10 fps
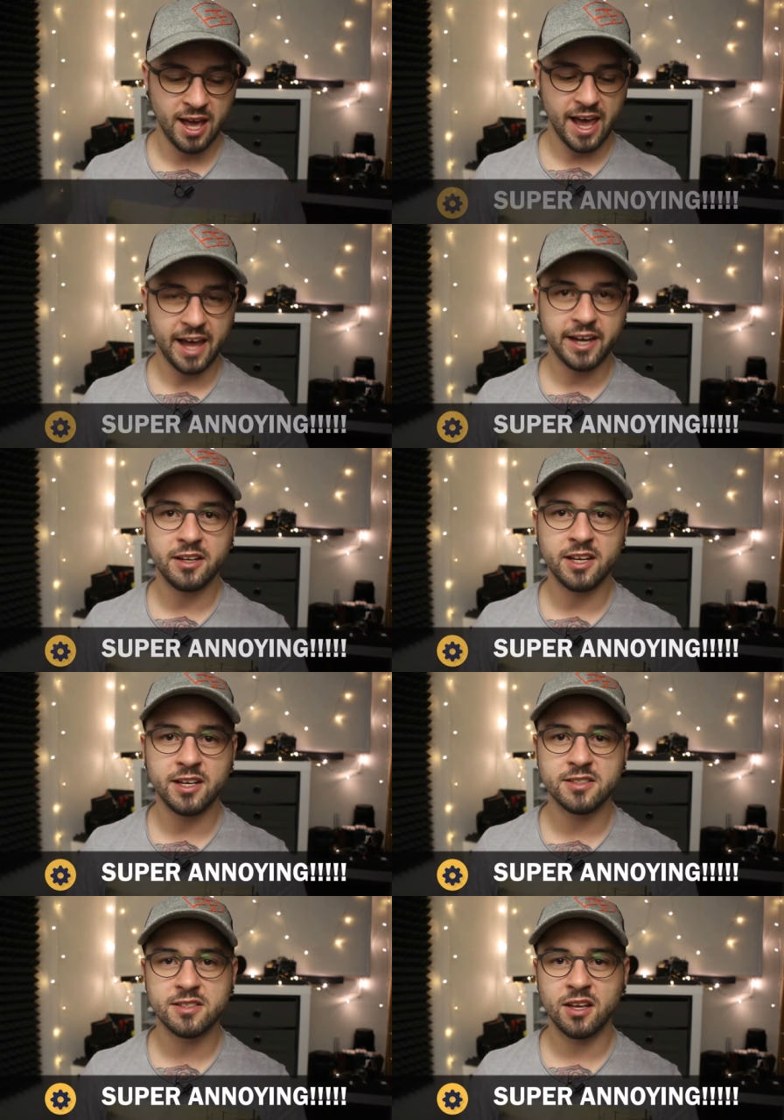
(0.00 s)
and it
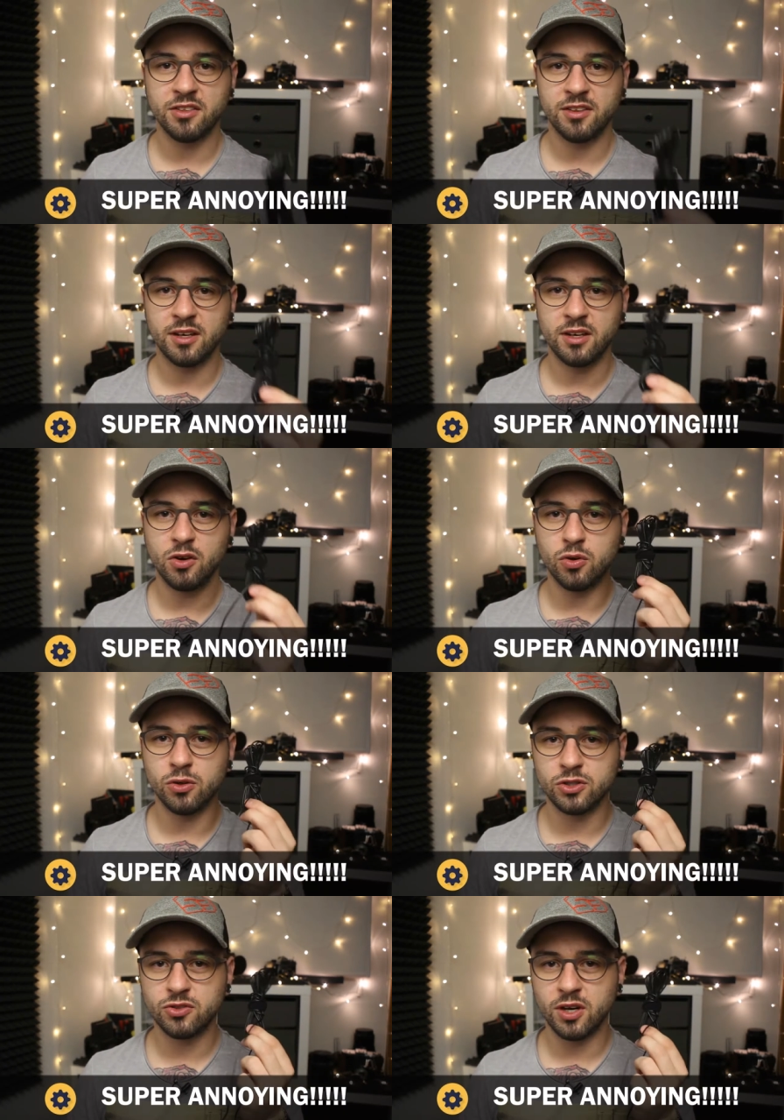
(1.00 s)
is the
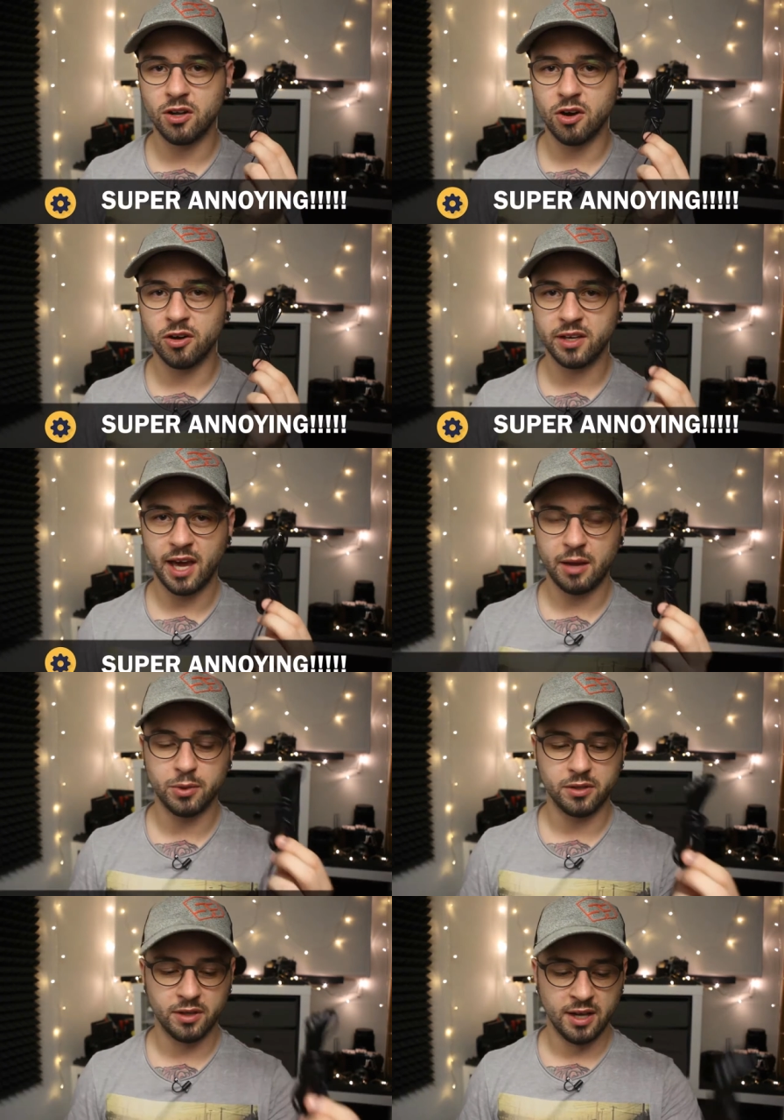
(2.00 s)
ultra long cable.